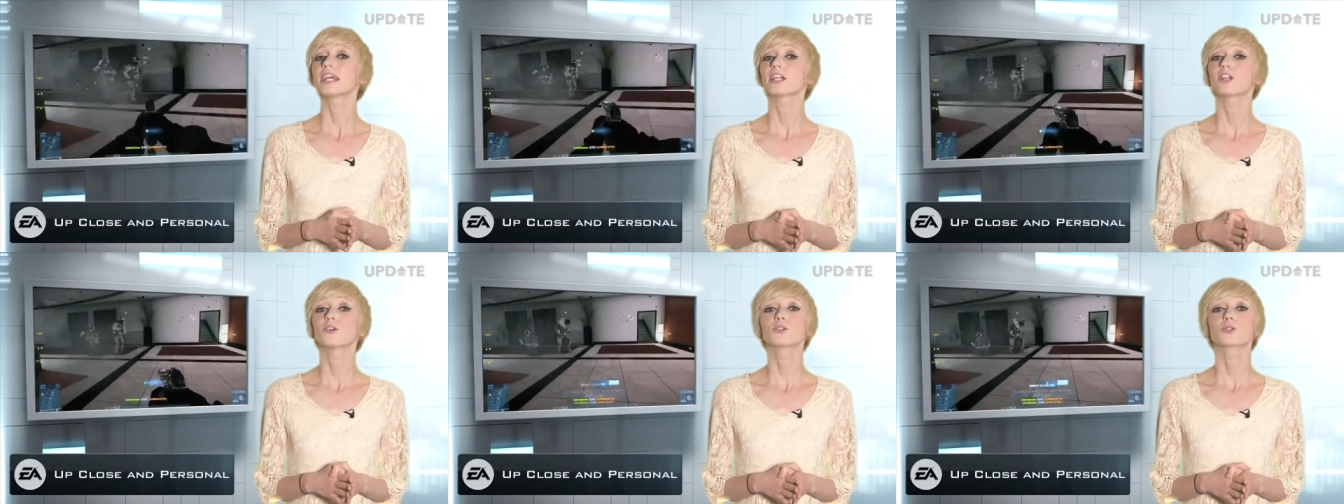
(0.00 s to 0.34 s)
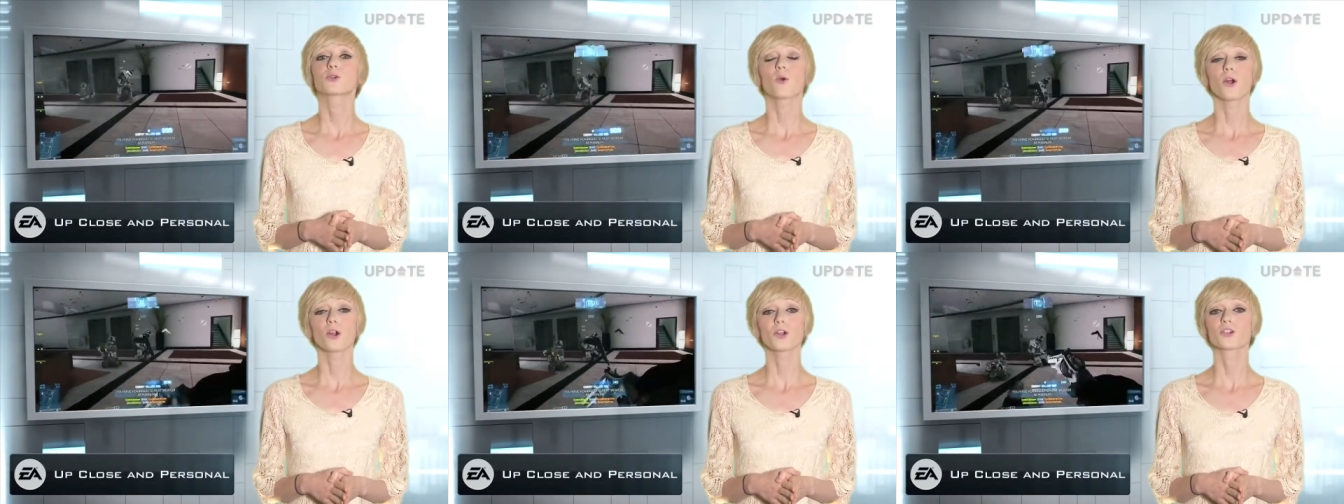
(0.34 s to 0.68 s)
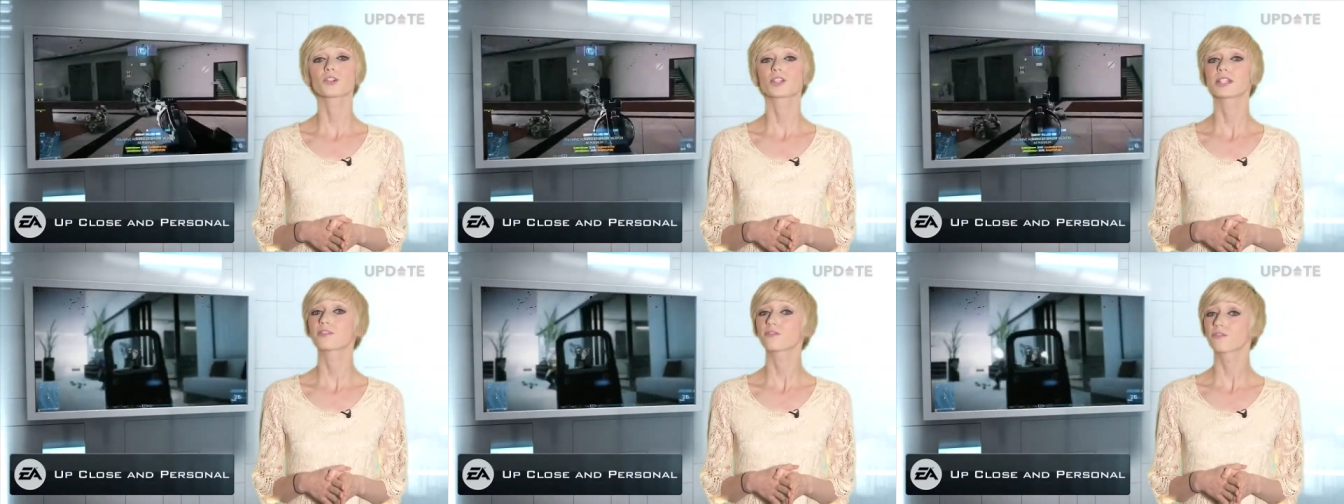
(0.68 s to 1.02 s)
Close
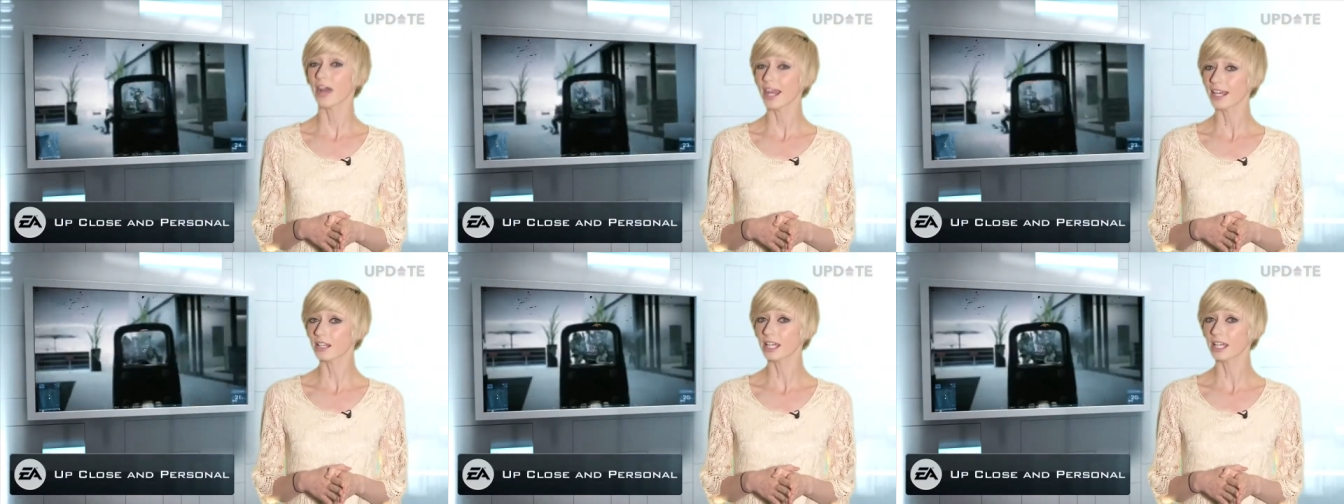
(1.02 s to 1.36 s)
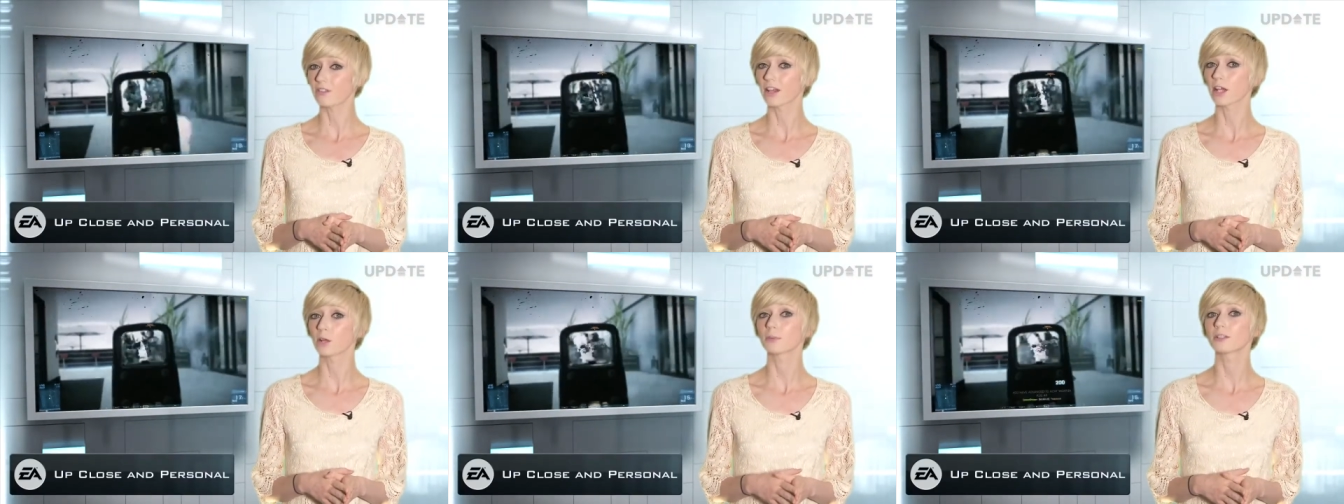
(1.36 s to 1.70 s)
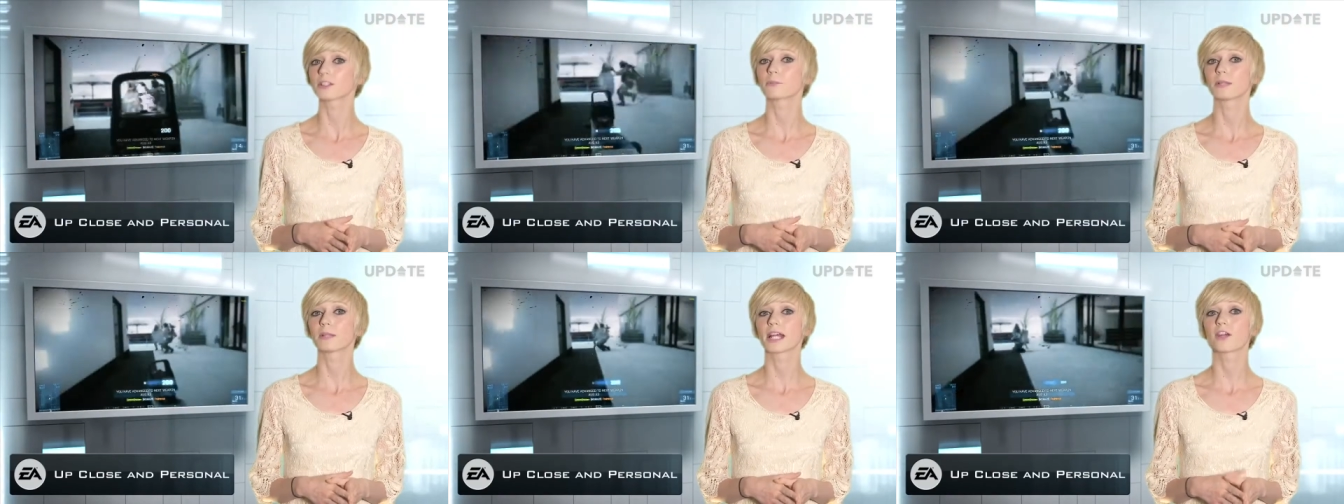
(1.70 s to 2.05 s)
Quarters is finally available
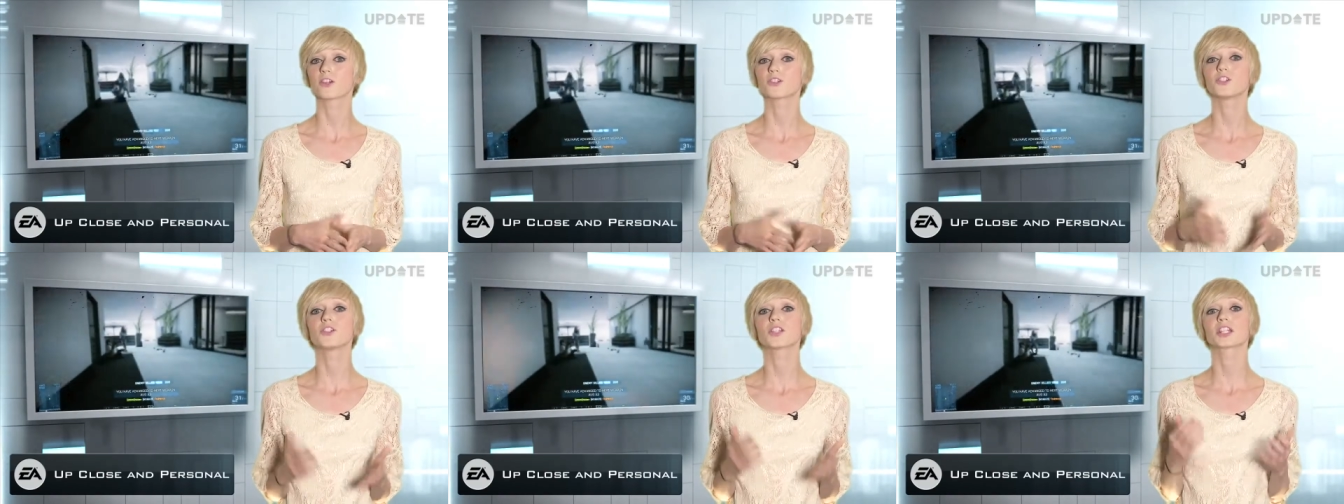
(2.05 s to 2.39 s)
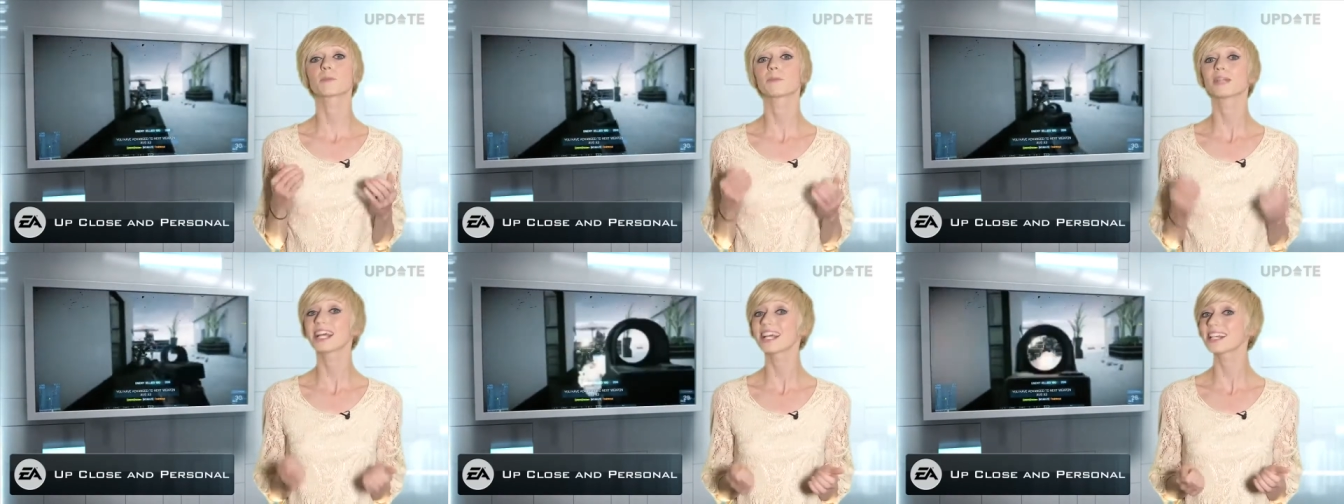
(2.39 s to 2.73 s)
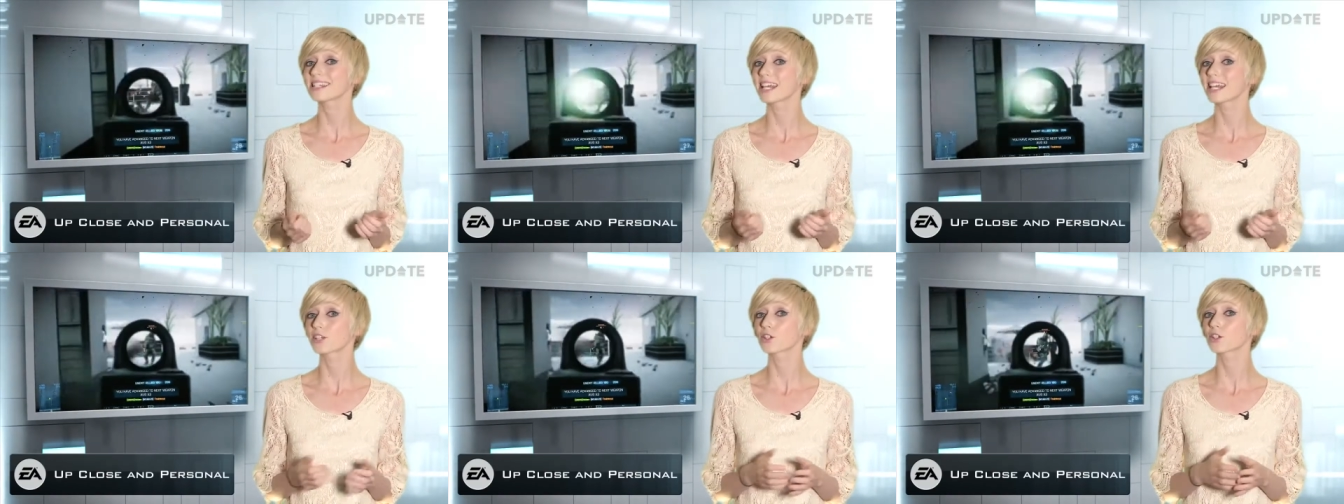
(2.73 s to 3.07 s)
to players using the
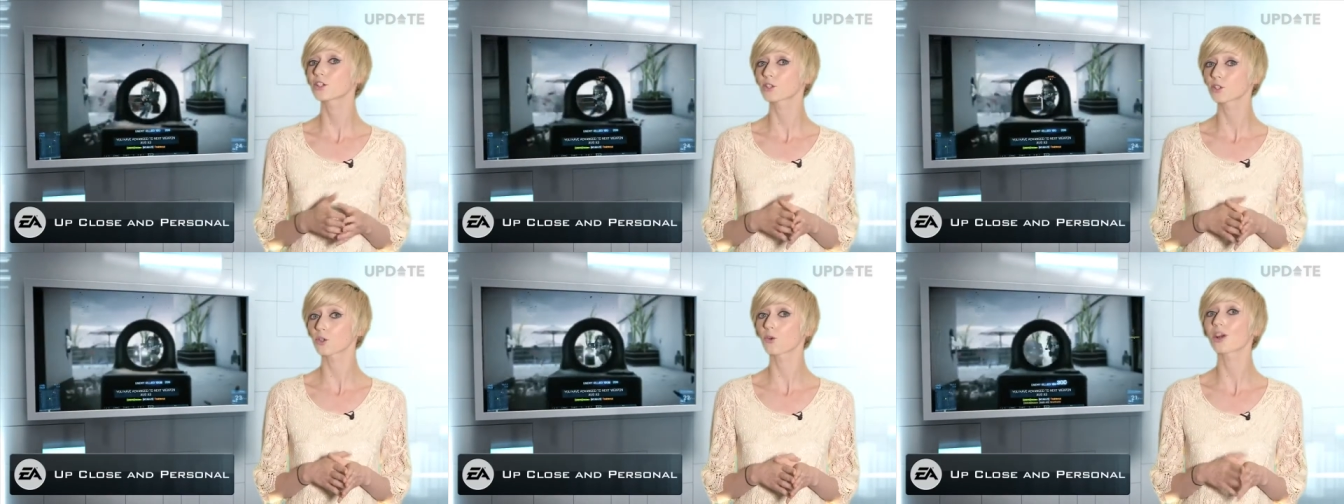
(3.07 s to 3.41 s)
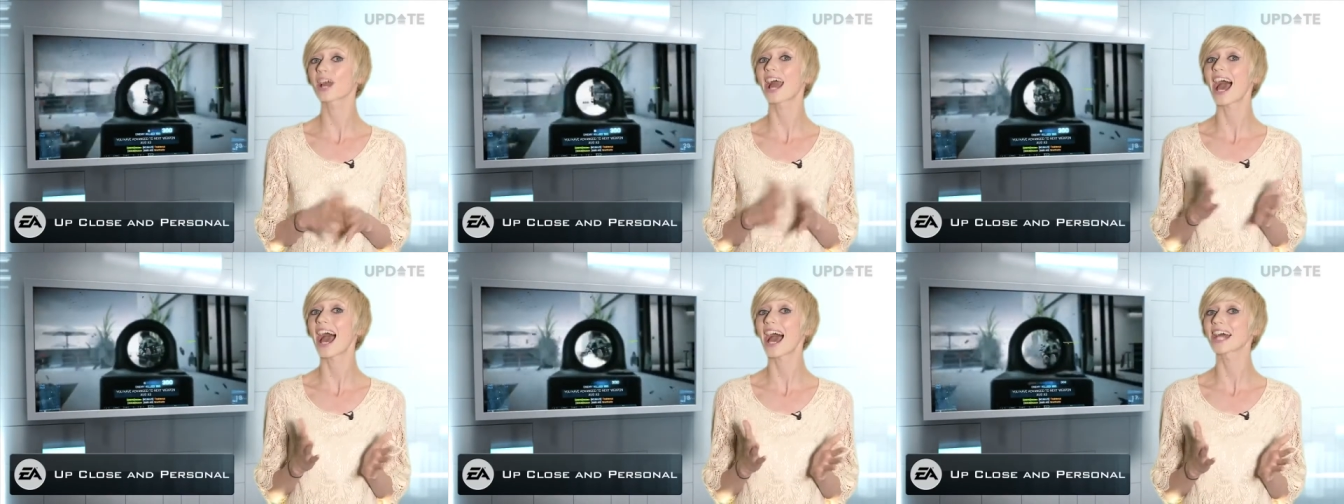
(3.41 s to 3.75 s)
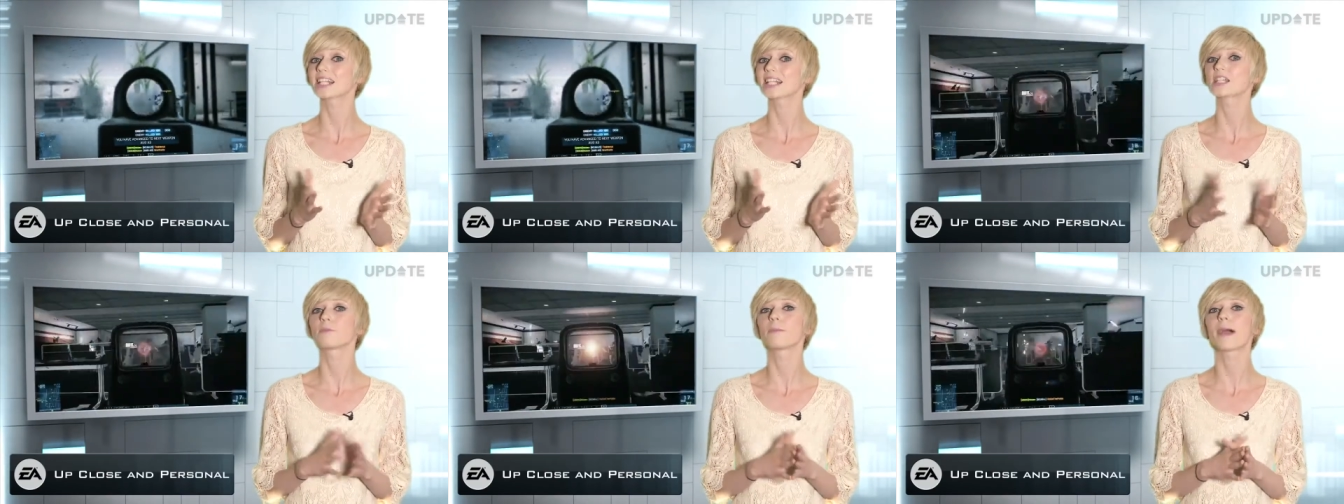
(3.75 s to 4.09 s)
PlayStation Store
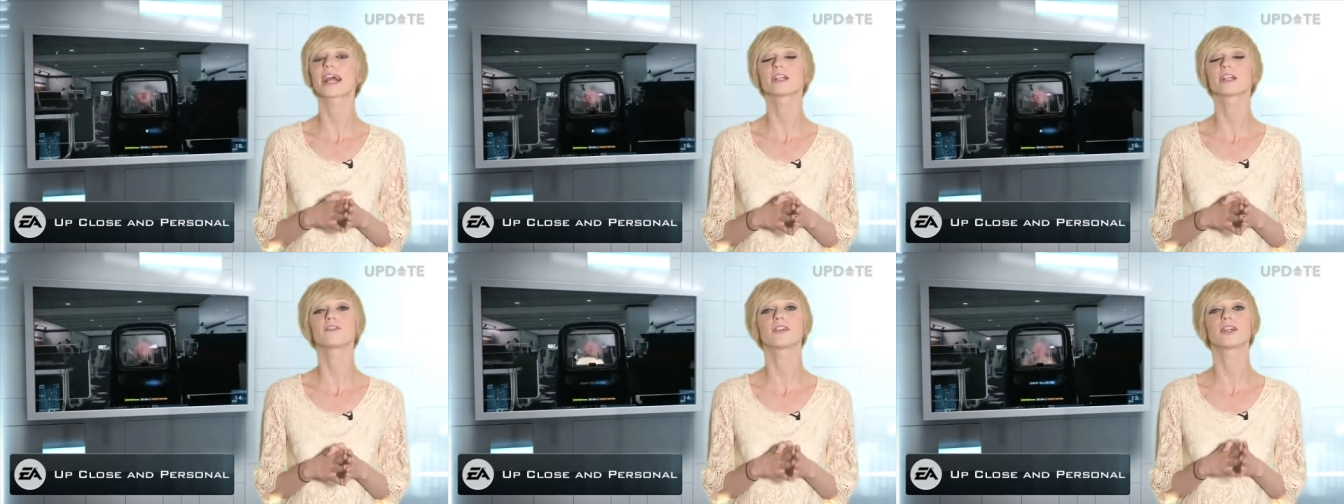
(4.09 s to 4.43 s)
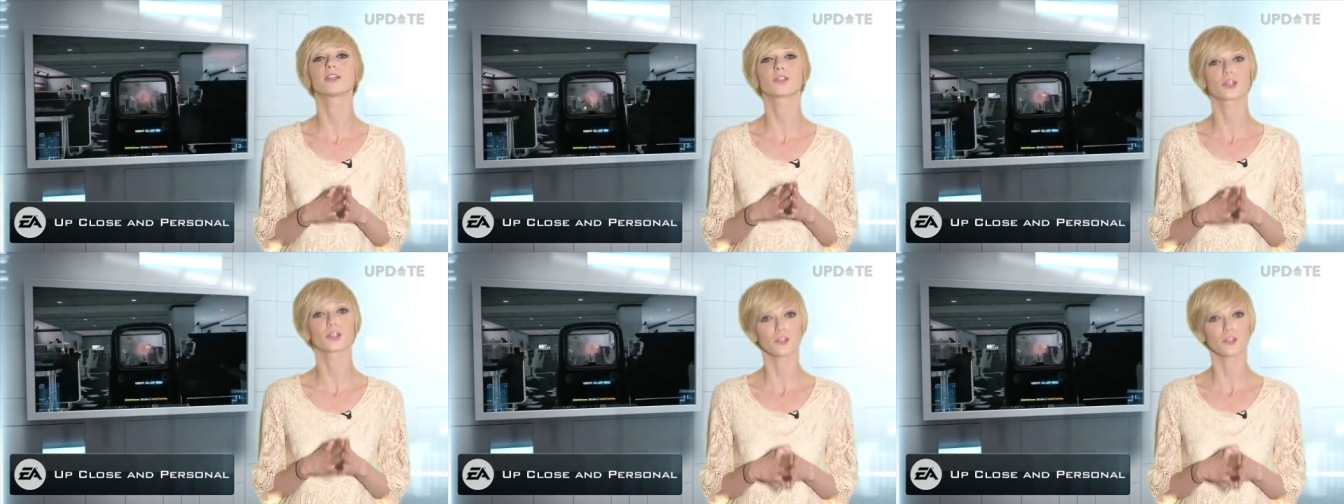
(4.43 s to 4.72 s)
and the Battlefield